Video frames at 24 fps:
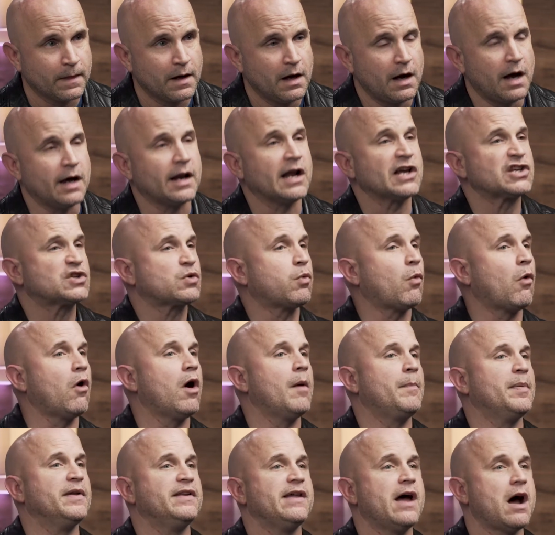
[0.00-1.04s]
And I swore
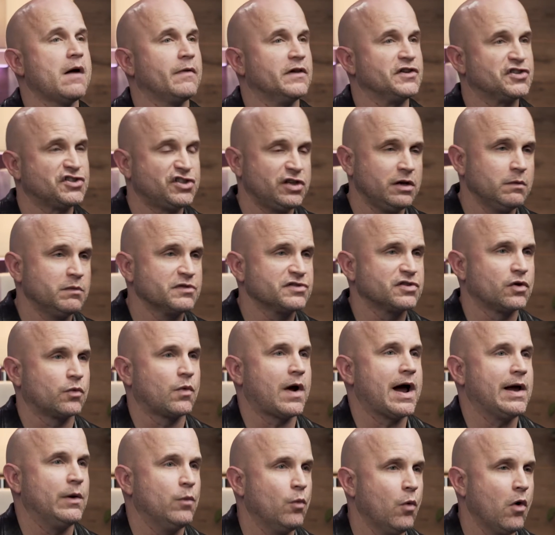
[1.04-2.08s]
up and down that she was the
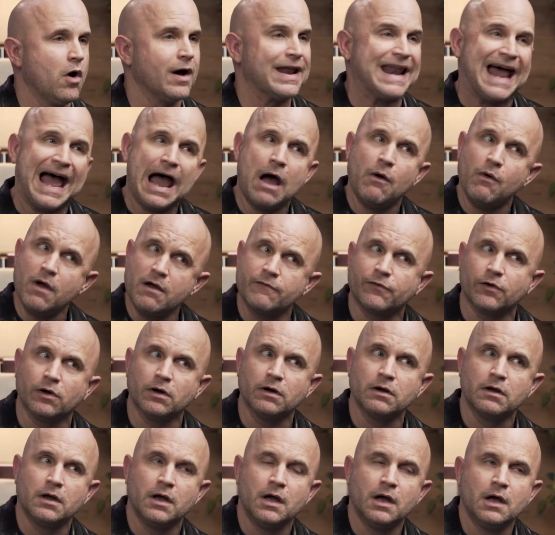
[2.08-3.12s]
right one. However,
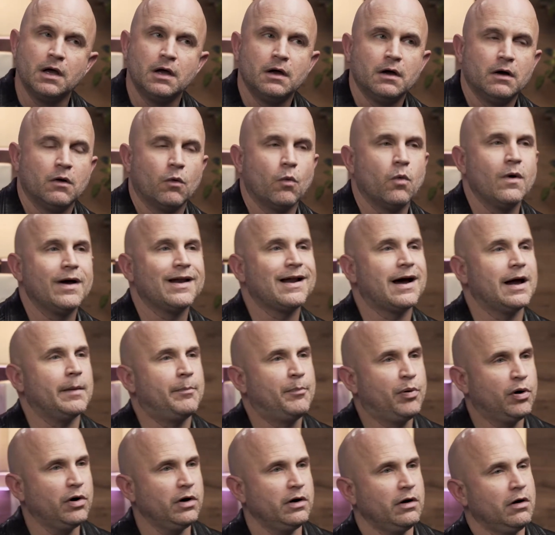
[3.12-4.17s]
when I
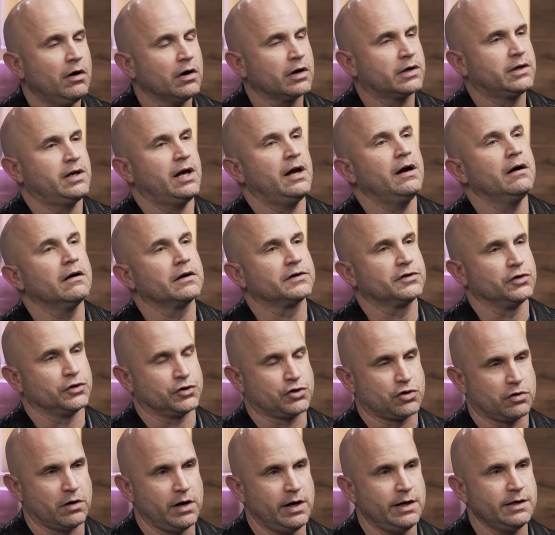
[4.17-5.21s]
put her character
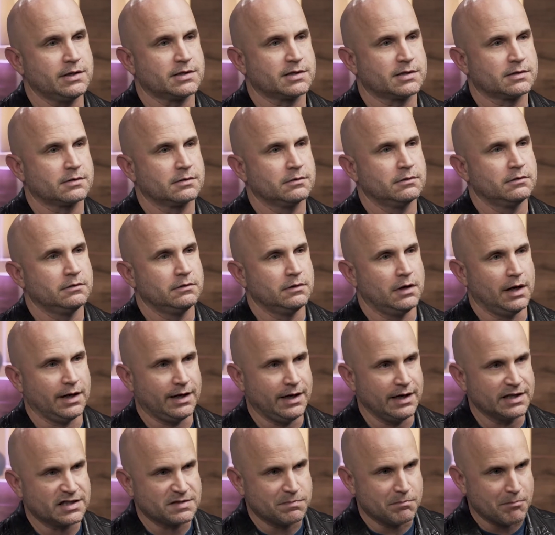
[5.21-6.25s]
traits
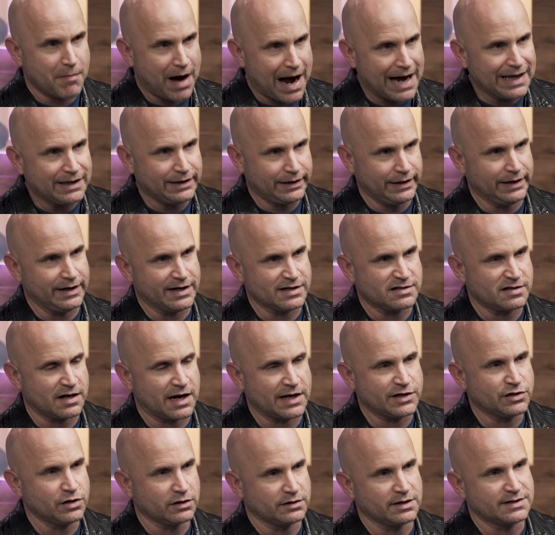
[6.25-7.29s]
against my list that I
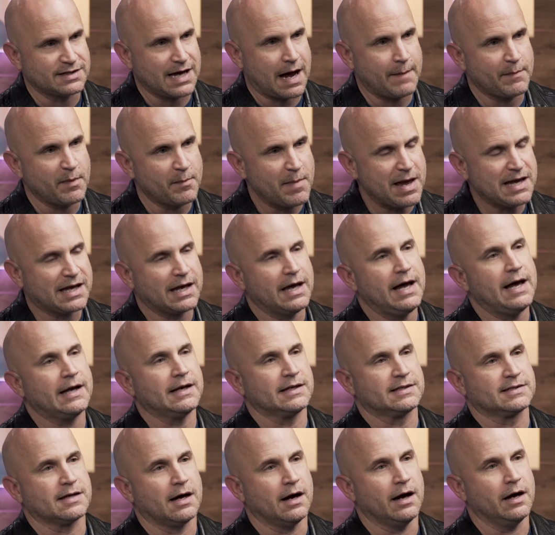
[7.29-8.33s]
took the time to make ahead of
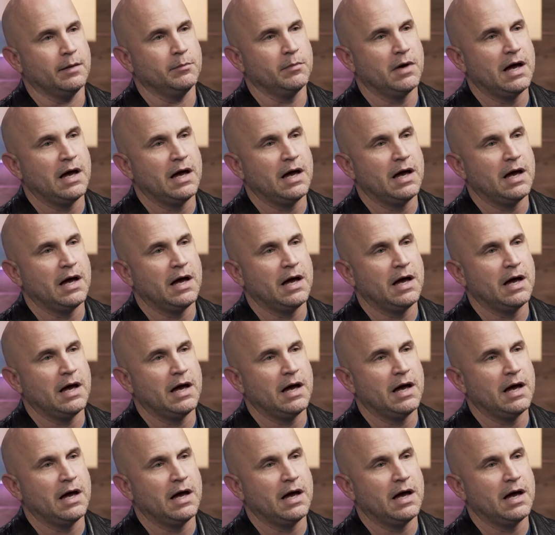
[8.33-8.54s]
time,